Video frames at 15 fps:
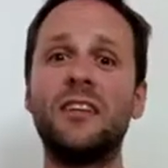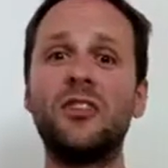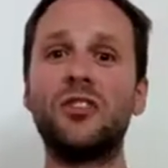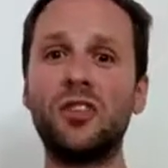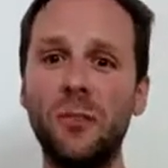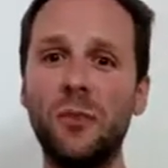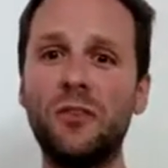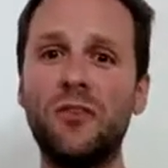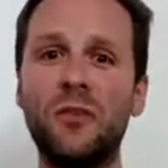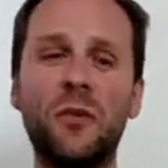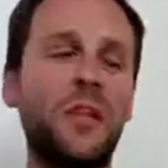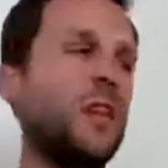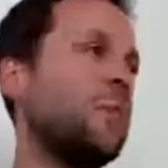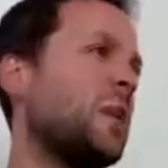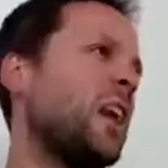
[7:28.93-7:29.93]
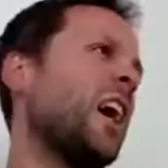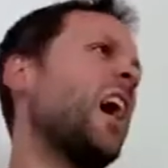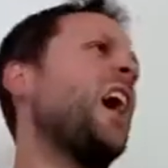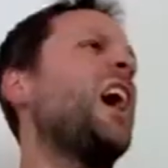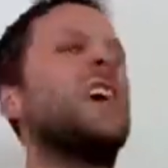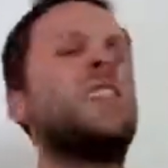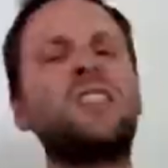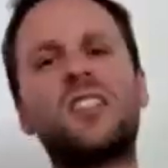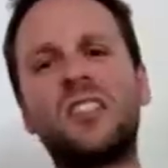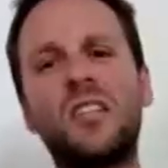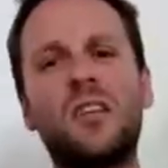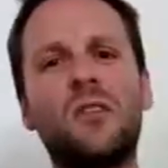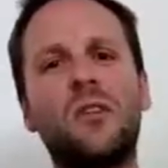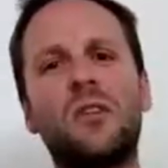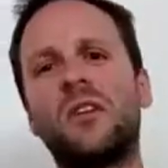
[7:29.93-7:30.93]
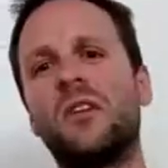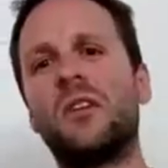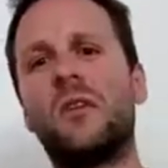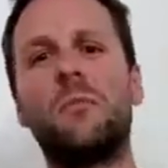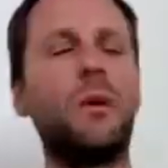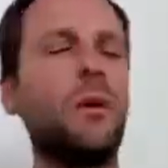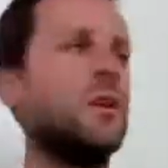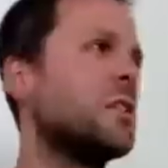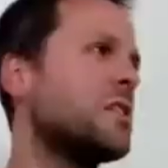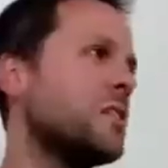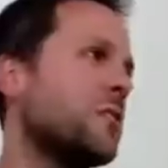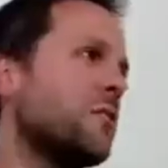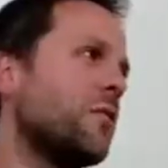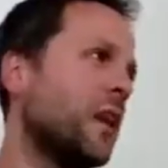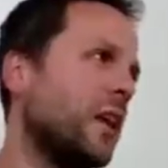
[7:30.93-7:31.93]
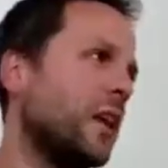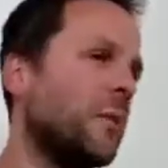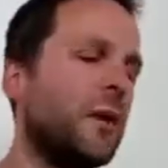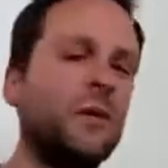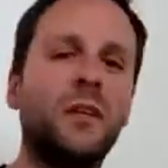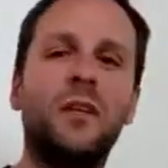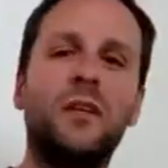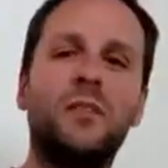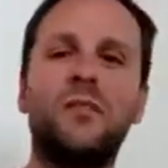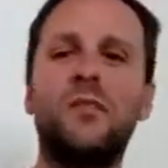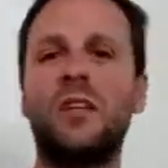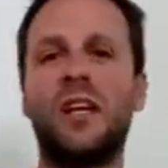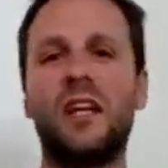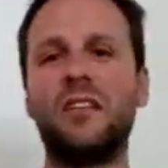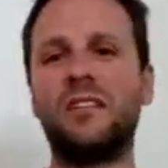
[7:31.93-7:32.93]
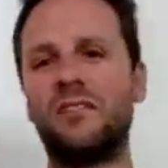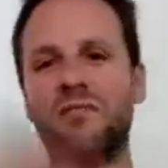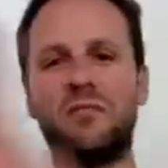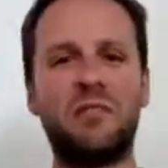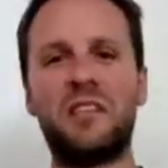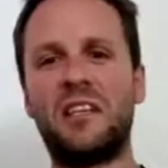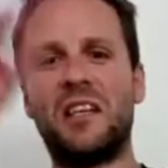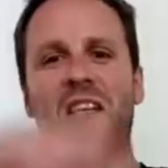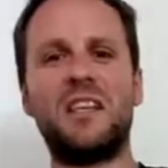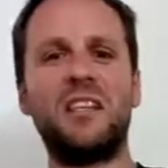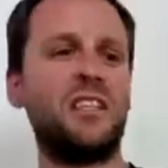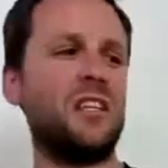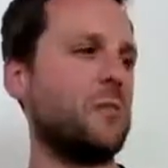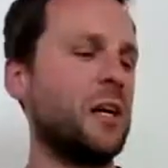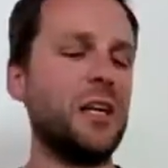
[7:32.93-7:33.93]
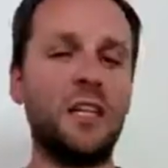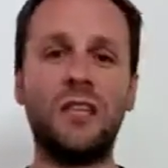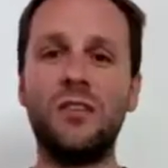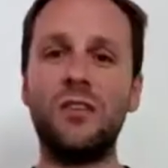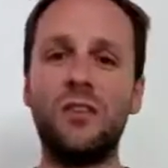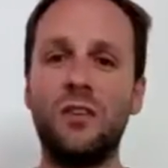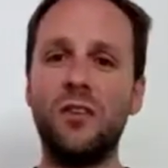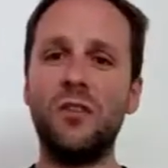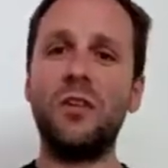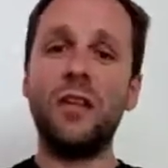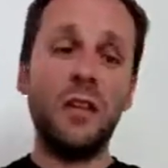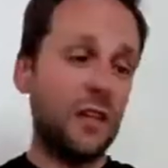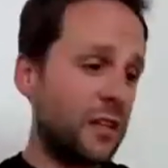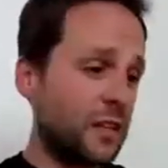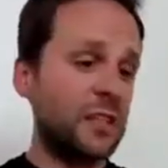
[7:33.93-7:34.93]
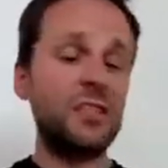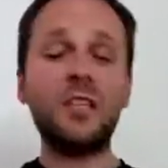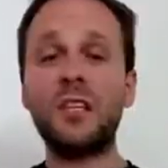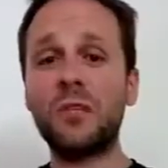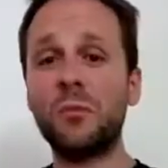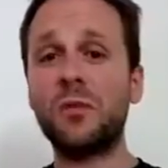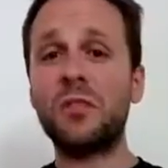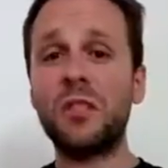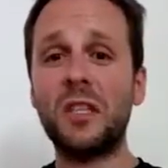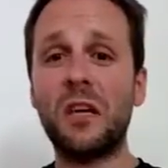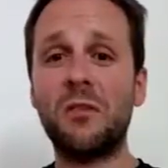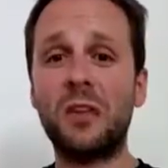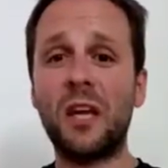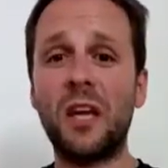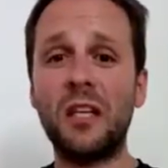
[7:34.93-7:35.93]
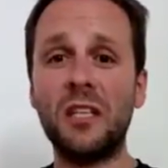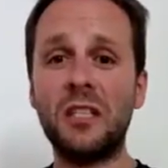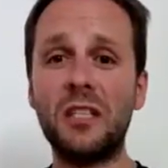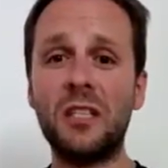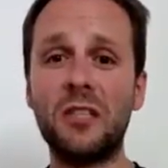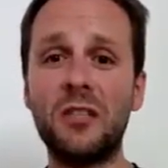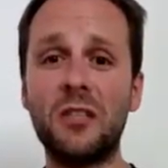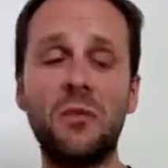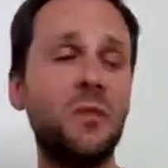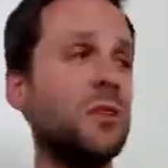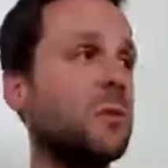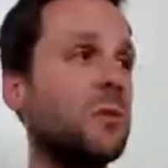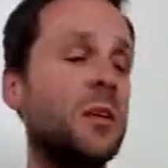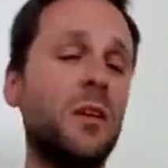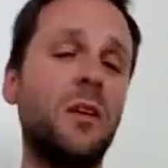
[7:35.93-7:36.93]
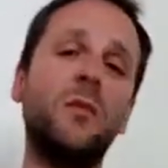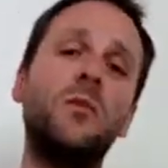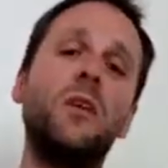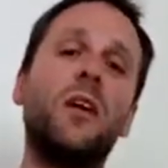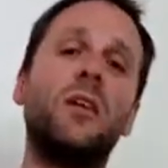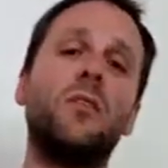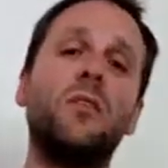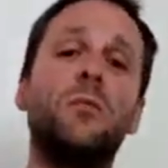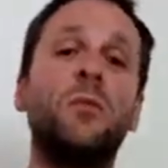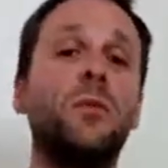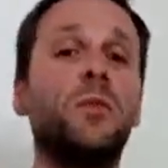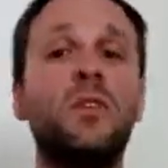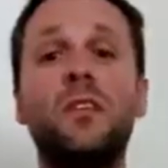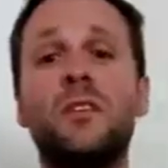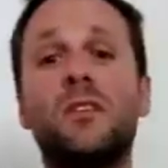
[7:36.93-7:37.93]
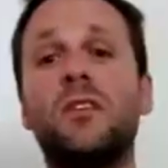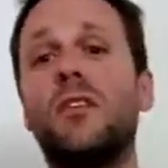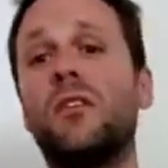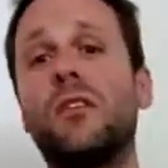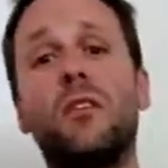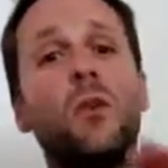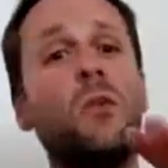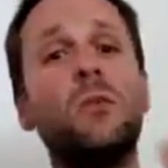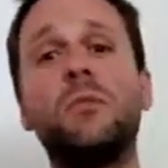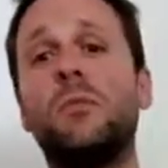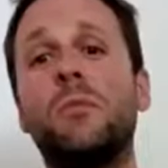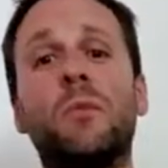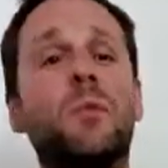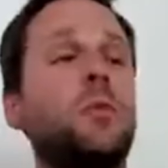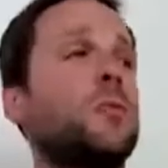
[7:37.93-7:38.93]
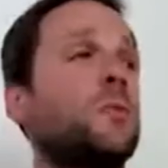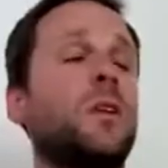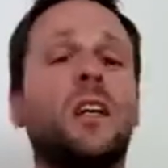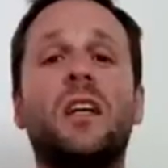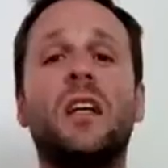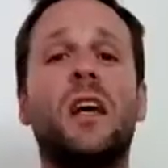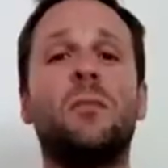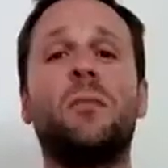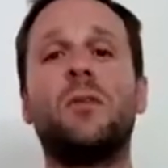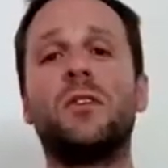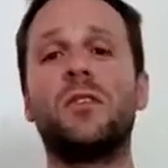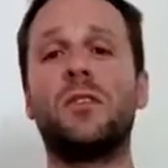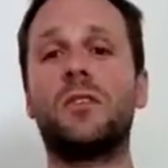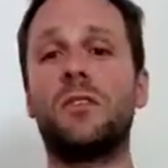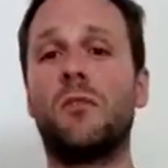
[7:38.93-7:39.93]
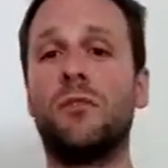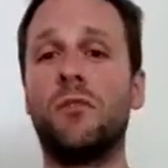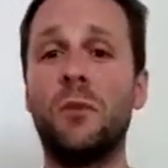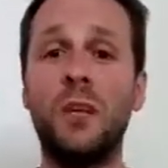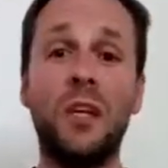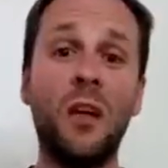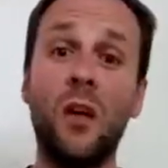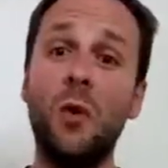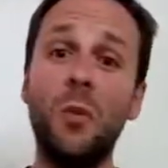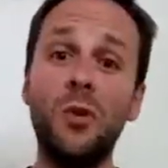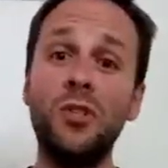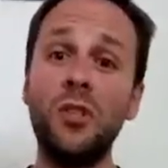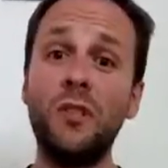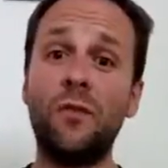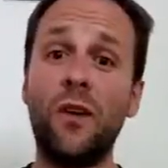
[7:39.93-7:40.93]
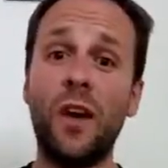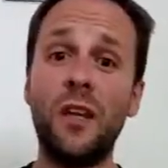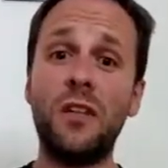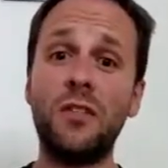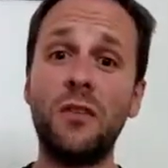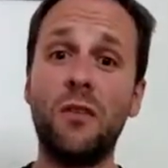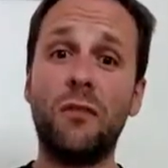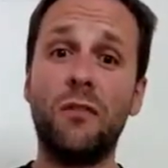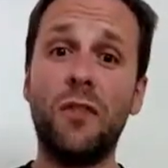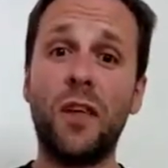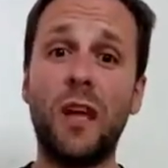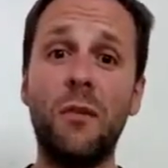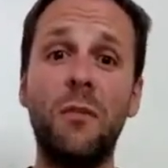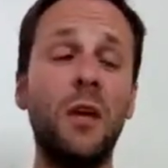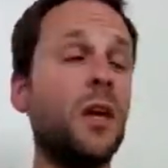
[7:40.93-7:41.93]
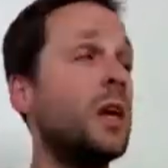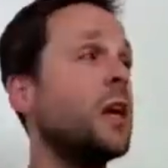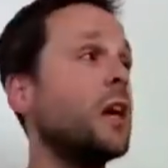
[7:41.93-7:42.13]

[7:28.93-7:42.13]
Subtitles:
some of them will then be like, it's still all a load of bollocks, you'll forget about it and all that, and you might, you know, then 6 months down the line, you're still doing it, they'll be like, oh, hang on, but, you know, there'll always be people who'll be like, nah, bollocks, it's not for me, which is fine, it's not for them,